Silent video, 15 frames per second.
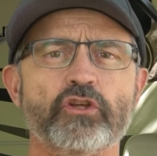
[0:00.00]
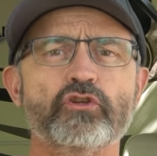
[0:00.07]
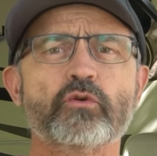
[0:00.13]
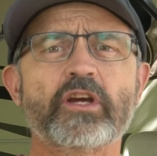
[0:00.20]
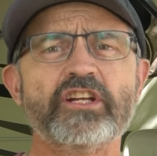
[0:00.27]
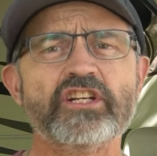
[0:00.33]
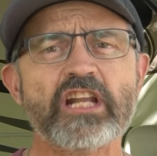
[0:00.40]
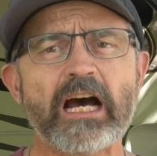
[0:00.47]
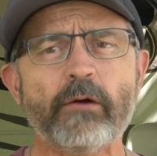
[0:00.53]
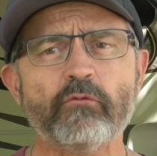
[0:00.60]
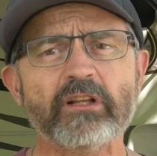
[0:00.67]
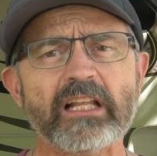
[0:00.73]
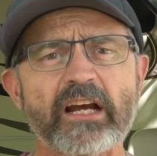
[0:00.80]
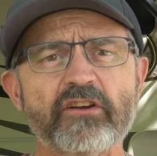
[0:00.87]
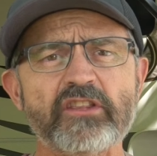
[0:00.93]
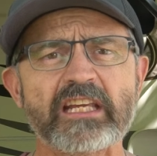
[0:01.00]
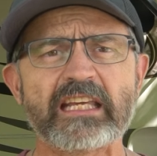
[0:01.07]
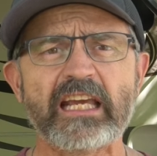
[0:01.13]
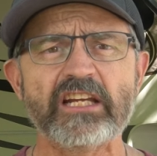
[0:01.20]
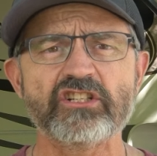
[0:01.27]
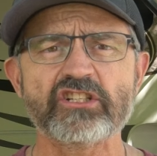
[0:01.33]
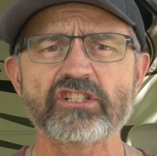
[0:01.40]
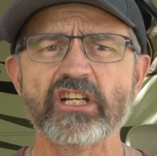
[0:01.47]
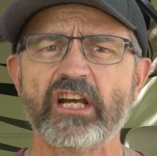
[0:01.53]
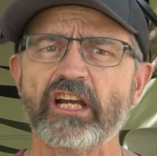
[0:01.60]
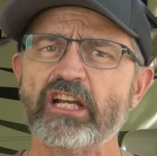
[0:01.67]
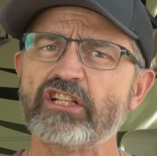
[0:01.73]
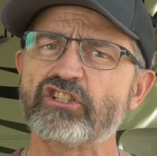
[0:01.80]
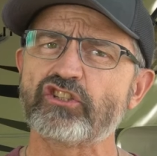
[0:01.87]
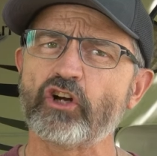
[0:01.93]
You cannot rely on the gauges
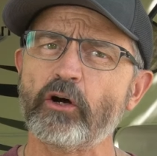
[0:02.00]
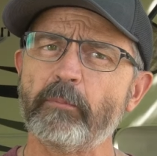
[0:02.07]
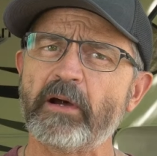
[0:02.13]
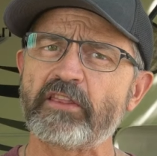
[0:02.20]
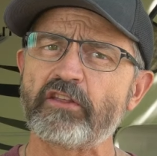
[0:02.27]
installed